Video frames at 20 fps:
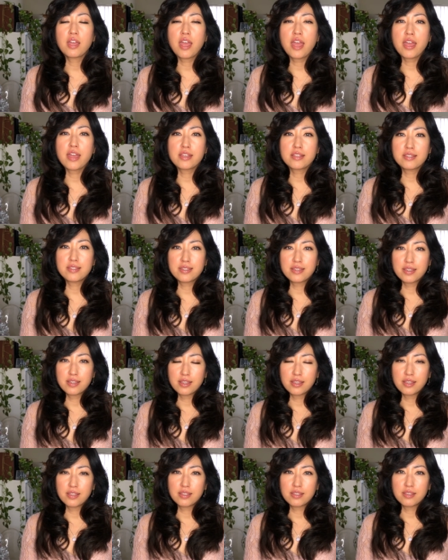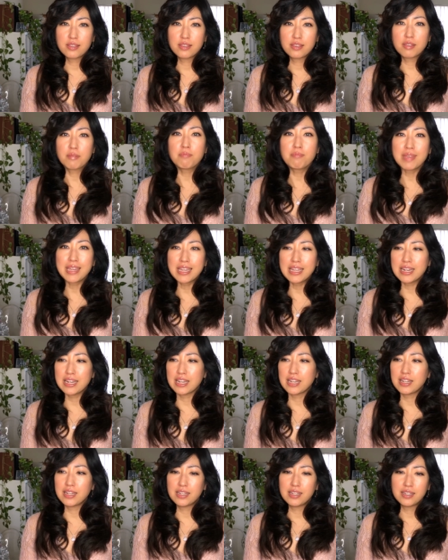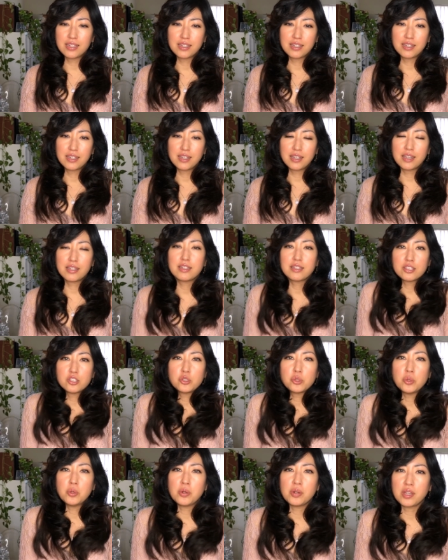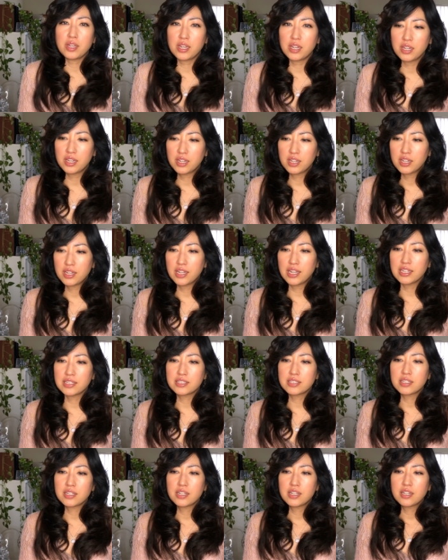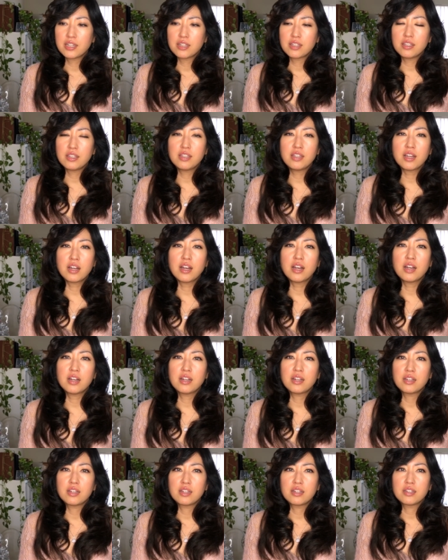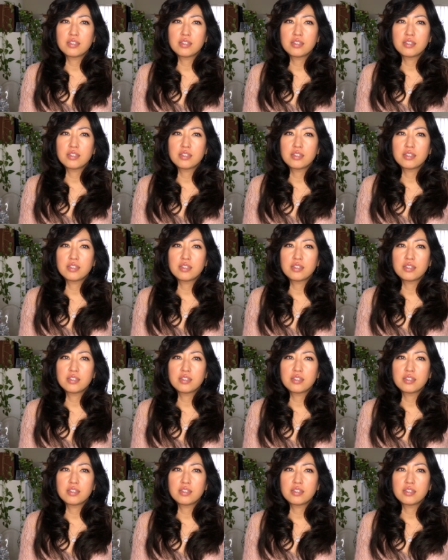And the meaning and the joy is not